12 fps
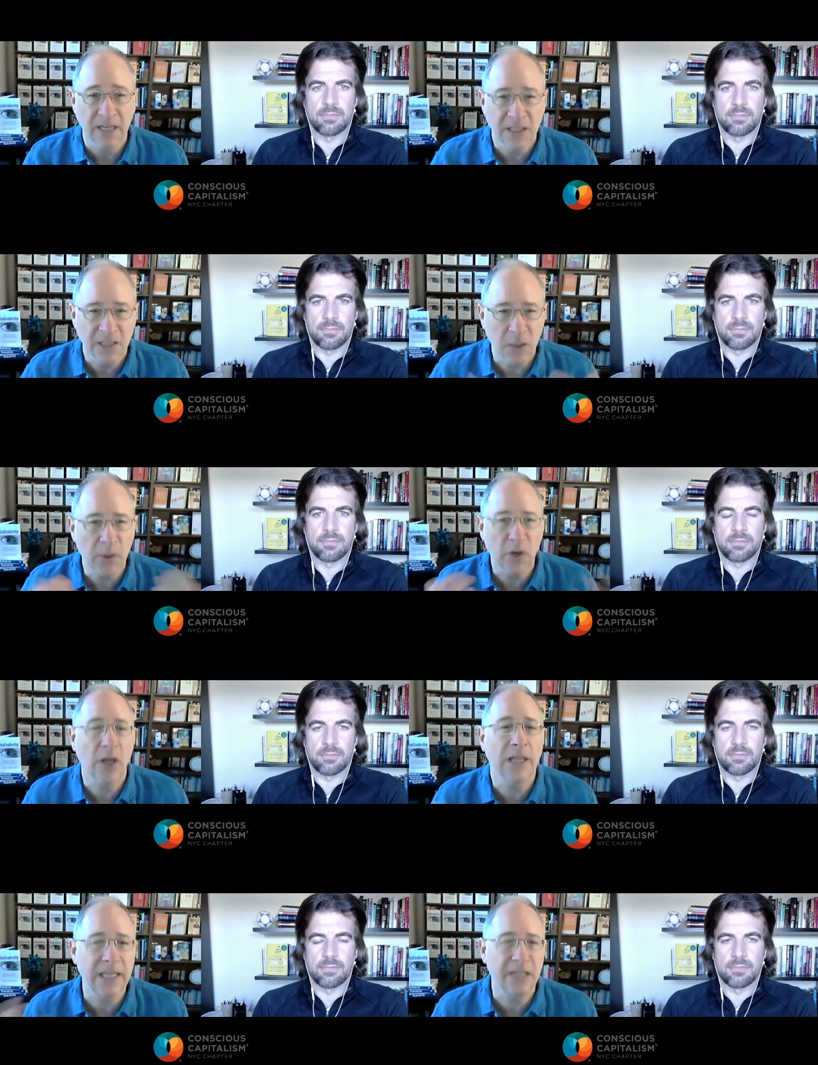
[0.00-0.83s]
Speaker 1: So we
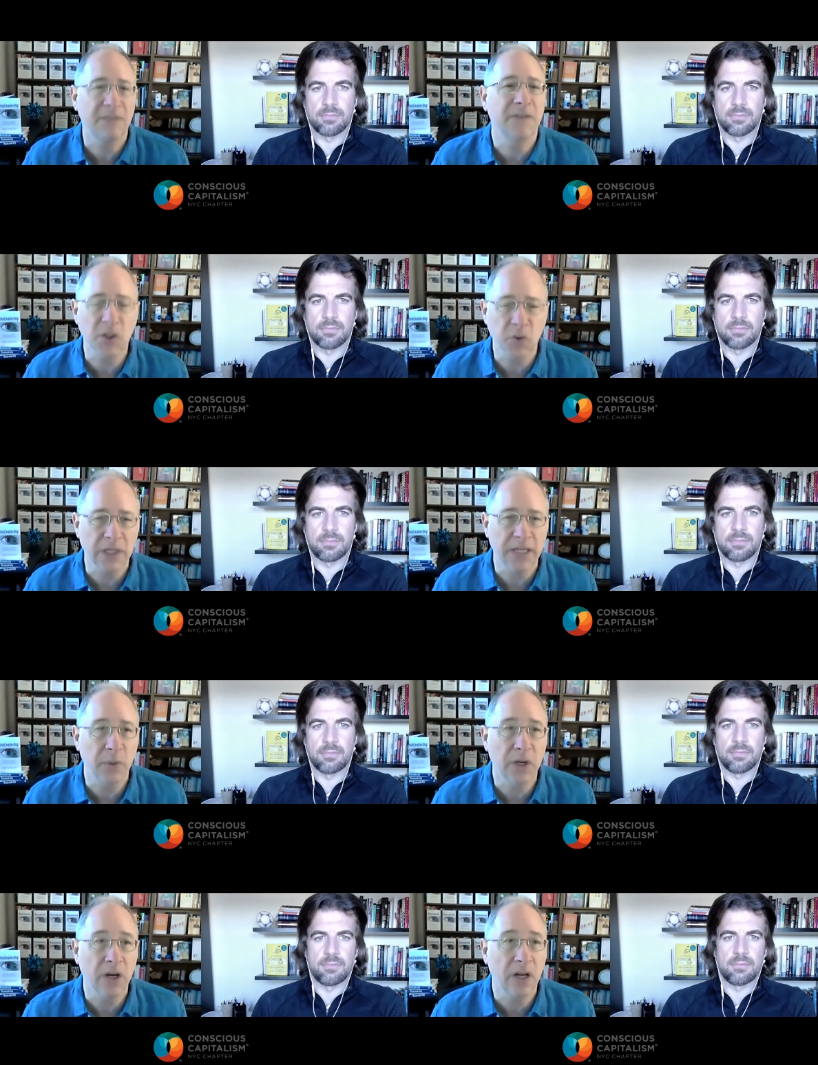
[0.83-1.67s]
all lead visually.
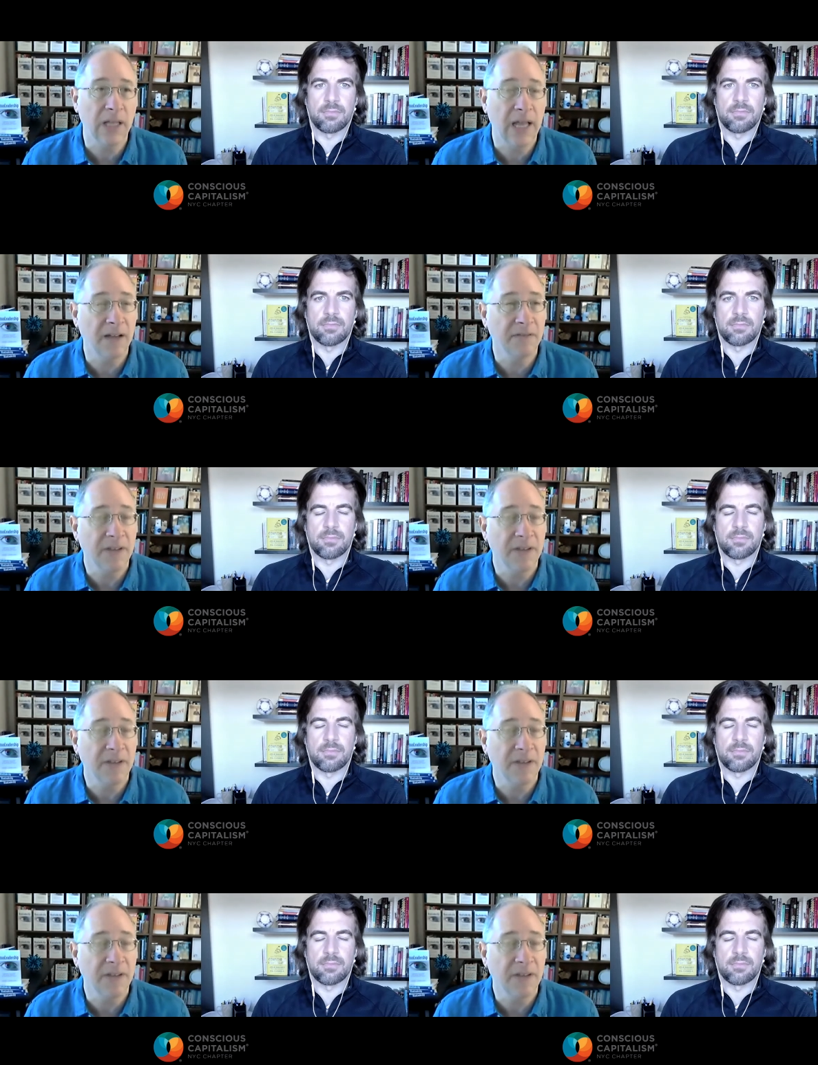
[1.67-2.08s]
We all have